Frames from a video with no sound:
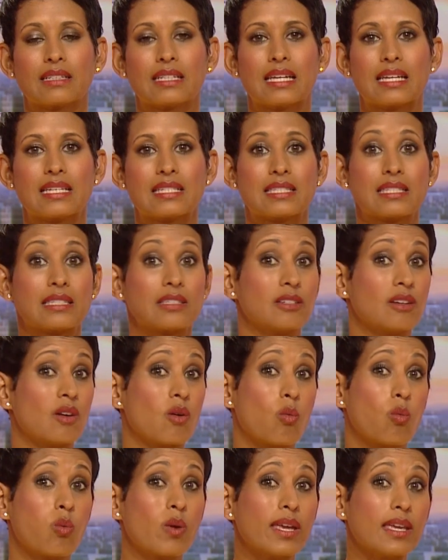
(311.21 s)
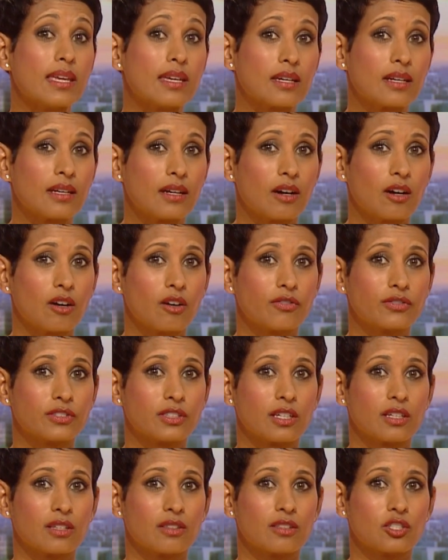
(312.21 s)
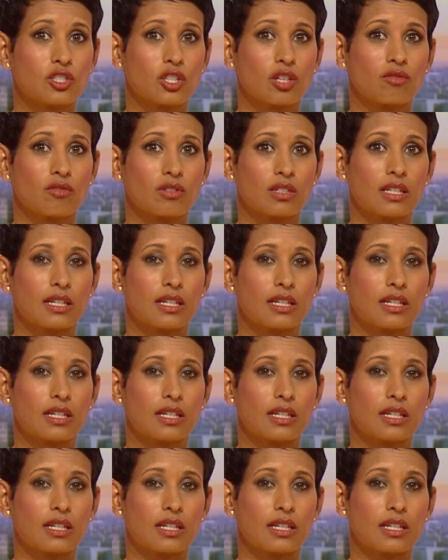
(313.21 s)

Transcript: less than a week after the general